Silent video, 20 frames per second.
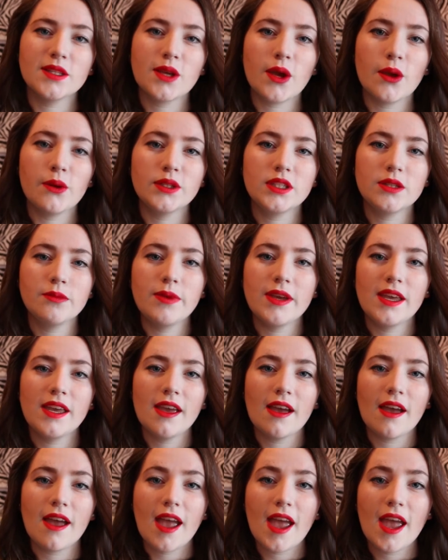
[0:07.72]
going to
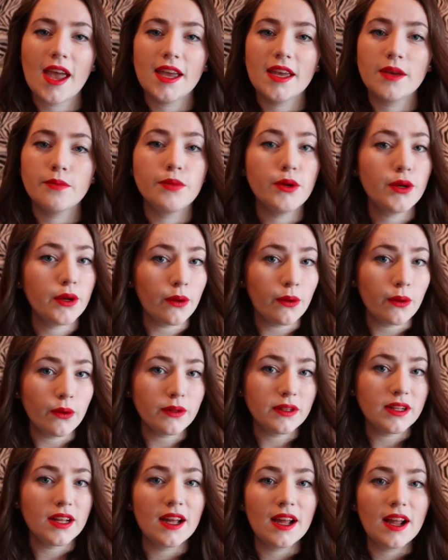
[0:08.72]
be a book
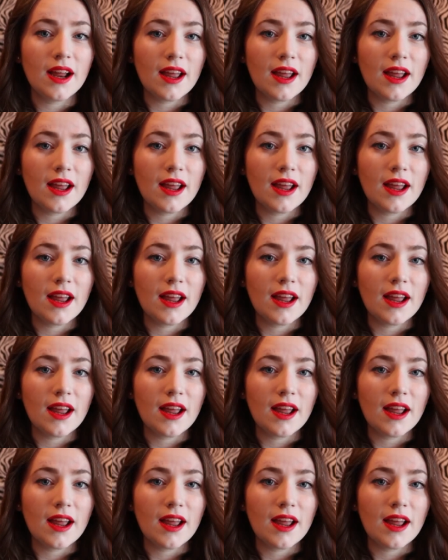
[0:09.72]
haul.